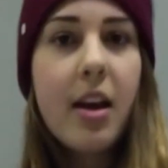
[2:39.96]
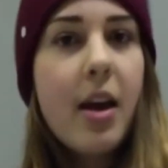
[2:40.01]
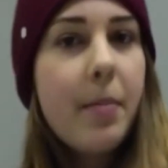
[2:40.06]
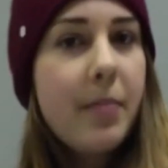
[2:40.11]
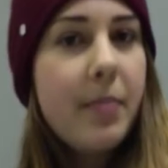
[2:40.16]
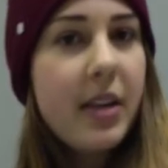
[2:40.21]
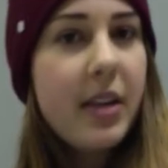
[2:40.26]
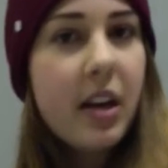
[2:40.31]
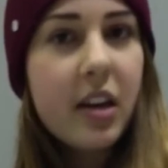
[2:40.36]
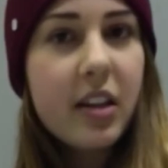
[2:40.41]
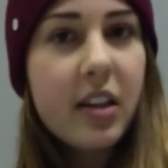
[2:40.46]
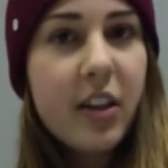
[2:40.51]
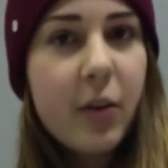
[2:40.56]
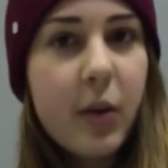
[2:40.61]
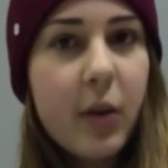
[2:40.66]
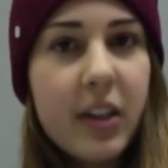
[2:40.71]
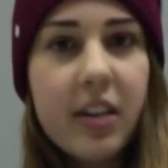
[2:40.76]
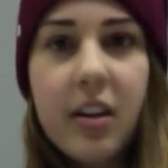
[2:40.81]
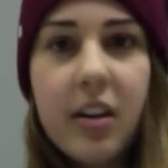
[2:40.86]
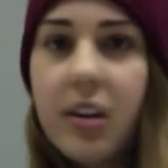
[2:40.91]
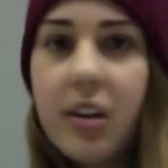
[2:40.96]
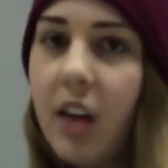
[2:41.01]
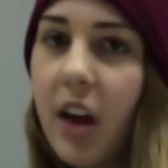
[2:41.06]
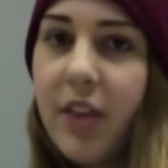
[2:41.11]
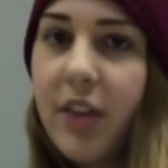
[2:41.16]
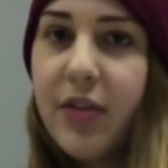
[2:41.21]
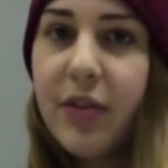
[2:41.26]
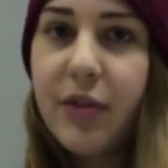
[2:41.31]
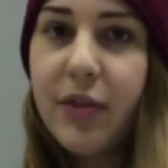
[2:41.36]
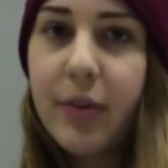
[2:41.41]
Because there wasn't a
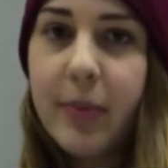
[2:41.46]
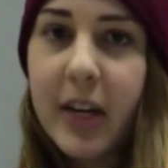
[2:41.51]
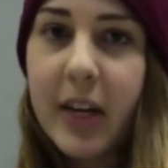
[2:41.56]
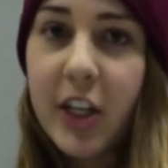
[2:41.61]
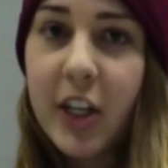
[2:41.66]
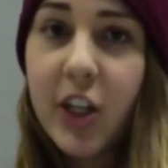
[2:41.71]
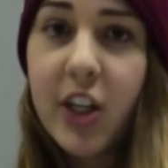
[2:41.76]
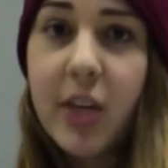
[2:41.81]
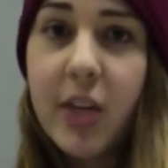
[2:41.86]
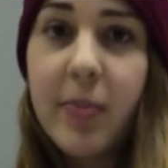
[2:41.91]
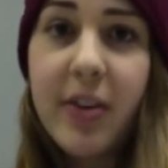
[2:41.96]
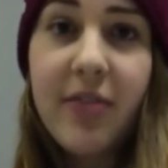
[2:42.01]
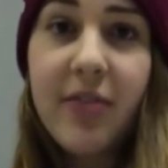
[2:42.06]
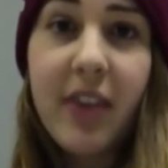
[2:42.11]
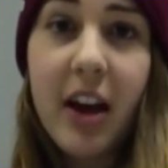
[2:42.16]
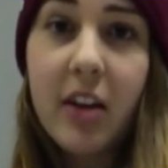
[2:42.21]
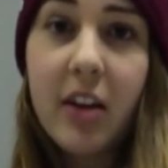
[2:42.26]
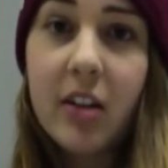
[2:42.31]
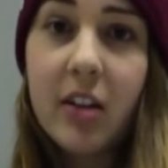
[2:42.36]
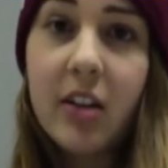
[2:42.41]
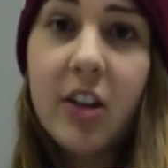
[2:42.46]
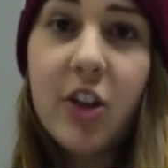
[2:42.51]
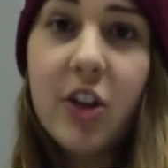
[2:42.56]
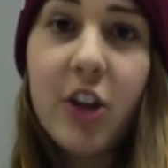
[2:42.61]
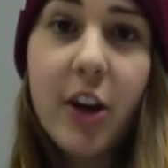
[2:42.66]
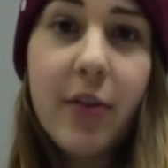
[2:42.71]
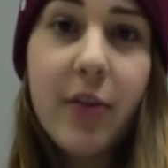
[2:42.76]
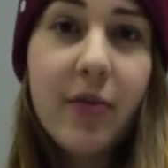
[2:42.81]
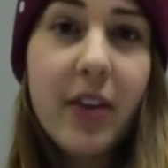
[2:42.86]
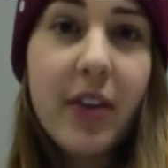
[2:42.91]
lot of information to be found on the
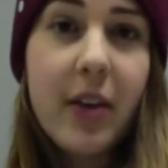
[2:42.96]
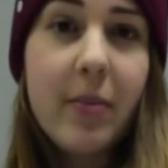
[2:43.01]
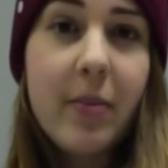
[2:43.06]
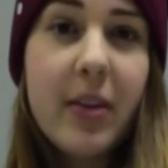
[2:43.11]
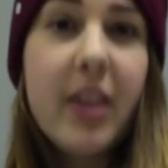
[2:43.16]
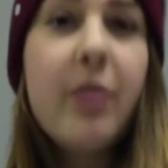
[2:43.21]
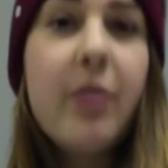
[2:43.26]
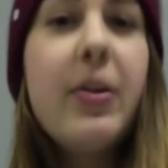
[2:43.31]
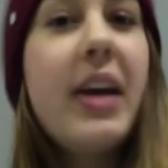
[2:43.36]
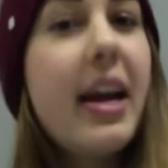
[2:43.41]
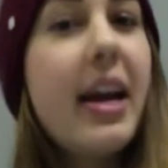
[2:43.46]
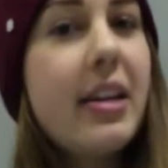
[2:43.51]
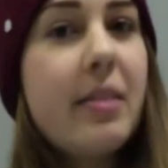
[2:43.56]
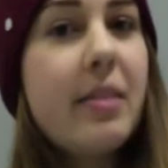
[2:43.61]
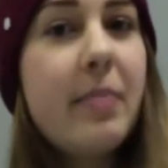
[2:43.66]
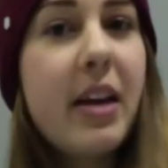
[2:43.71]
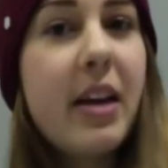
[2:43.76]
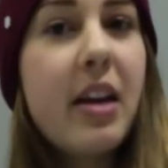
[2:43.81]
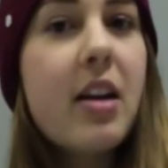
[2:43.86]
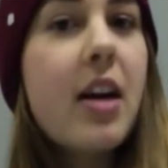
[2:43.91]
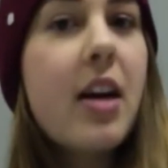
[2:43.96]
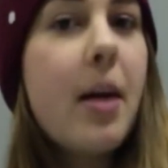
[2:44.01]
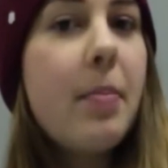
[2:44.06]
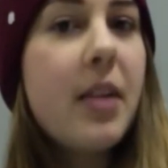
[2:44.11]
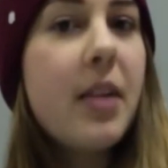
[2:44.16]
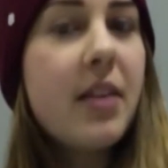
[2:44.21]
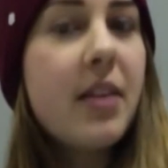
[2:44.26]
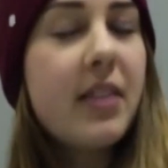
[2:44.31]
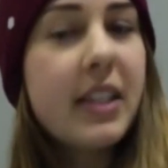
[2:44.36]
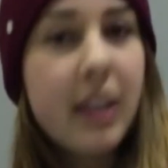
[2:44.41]
Sharp family, we had to make a
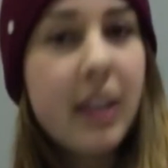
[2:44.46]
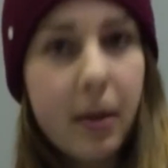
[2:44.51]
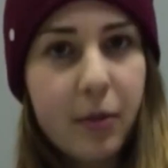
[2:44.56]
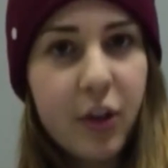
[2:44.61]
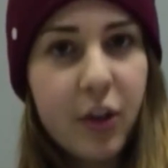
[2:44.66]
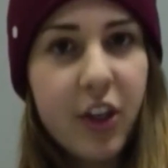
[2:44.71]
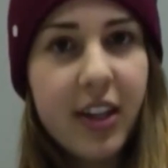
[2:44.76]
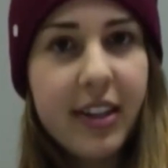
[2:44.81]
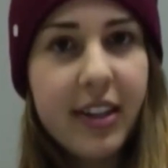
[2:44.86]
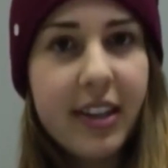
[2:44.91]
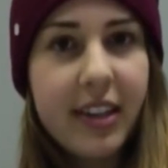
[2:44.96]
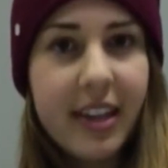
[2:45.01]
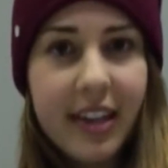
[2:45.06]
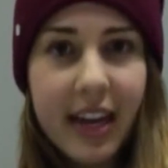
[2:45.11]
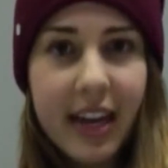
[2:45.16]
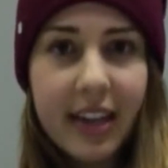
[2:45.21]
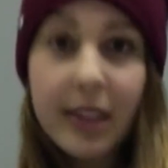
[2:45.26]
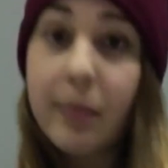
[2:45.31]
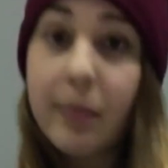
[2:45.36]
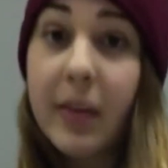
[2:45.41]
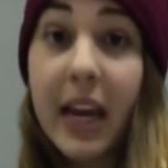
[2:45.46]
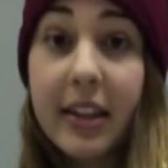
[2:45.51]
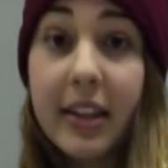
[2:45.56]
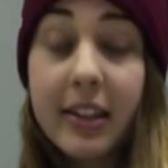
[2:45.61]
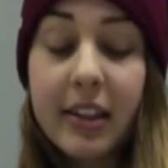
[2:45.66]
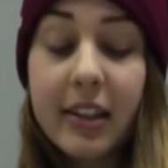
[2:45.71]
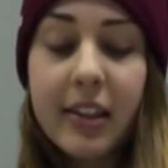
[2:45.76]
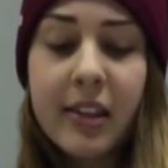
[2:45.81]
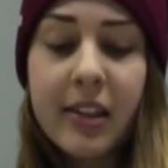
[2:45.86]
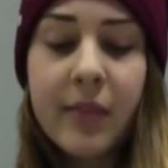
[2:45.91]
couple of assumptions and take some
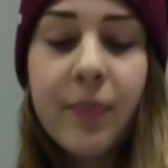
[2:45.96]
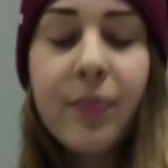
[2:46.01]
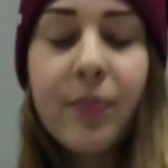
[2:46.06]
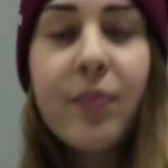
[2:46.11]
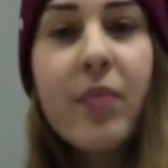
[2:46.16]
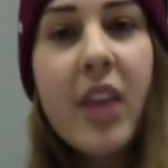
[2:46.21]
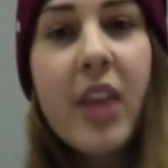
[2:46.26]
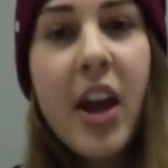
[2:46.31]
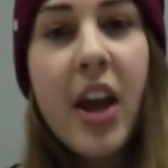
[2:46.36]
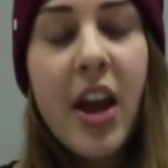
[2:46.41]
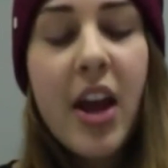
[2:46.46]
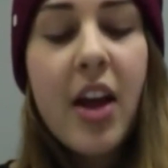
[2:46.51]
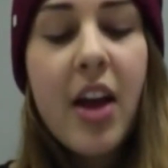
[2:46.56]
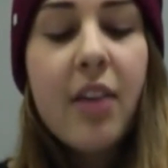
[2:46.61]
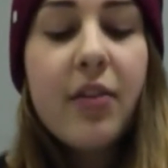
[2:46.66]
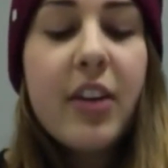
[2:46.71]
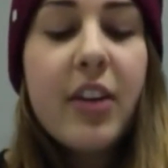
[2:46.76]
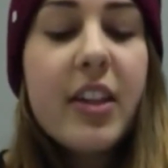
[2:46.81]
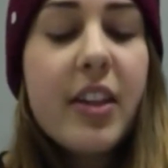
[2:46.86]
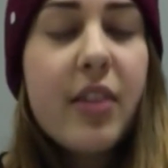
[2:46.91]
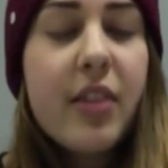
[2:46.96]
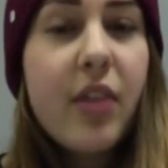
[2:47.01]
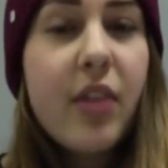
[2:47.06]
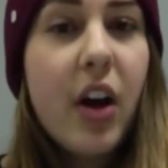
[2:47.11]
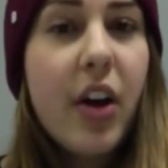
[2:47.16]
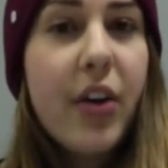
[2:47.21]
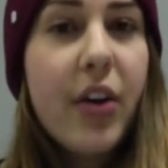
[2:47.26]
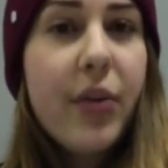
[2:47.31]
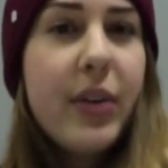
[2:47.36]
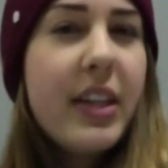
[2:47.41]
guesses. First of
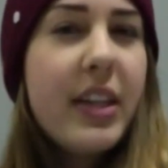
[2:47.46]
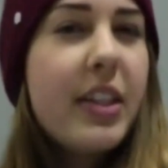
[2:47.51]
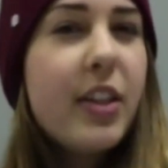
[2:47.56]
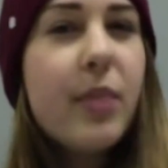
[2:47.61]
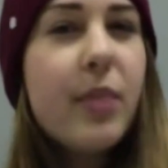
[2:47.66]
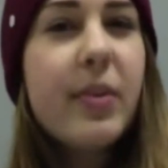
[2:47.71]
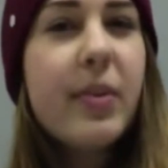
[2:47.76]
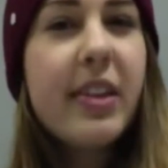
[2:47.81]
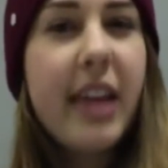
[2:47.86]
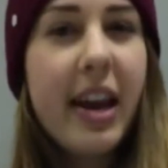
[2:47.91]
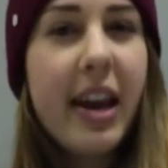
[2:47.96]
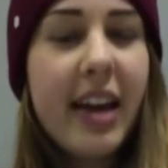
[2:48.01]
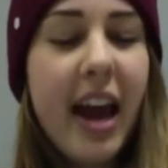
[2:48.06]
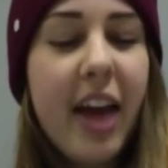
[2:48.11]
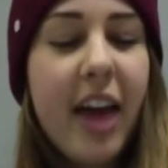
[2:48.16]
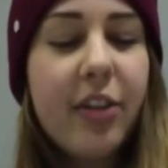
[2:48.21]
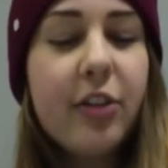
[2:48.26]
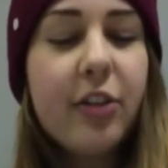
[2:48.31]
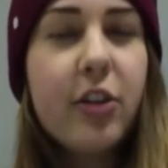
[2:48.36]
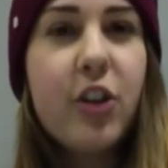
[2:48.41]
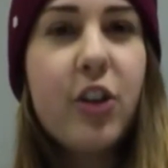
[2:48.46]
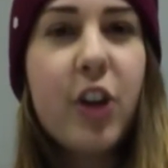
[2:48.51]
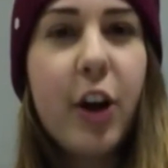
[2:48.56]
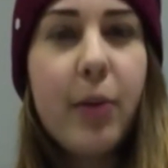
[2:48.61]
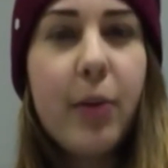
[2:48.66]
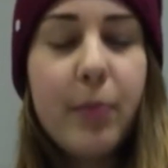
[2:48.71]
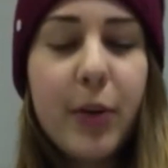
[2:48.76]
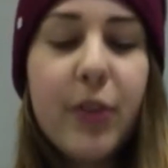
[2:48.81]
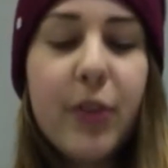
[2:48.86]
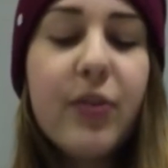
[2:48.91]
all, we assumed that Catherine
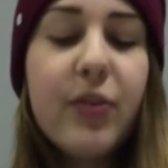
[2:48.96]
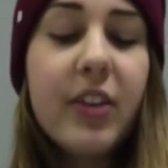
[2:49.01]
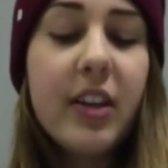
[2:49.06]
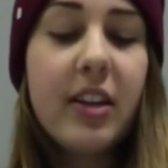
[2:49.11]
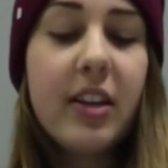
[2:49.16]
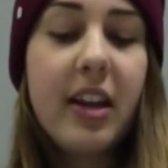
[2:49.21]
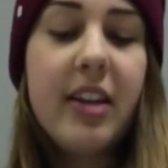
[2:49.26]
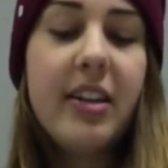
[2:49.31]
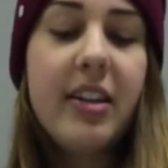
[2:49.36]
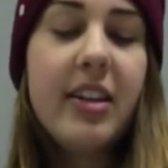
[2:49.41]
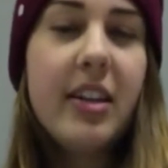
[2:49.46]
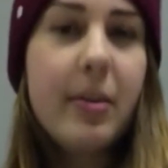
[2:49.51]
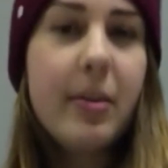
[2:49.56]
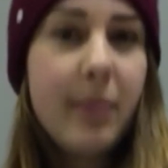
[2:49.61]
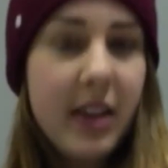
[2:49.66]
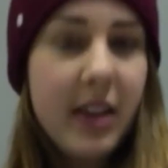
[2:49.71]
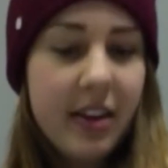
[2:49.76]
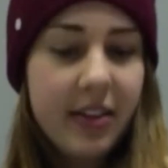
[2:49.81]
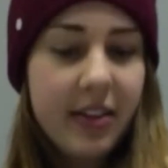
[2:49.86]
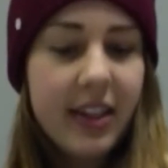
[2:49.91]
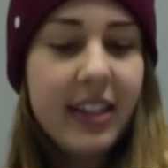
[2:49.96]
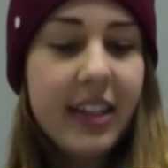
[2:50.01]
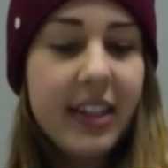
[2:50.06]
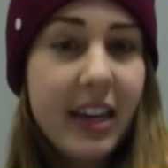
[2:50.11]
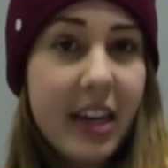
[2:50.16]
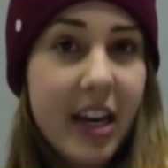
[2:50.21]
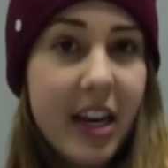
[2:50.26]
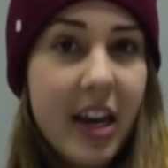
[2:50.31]
Sharp moved to London to be in the city.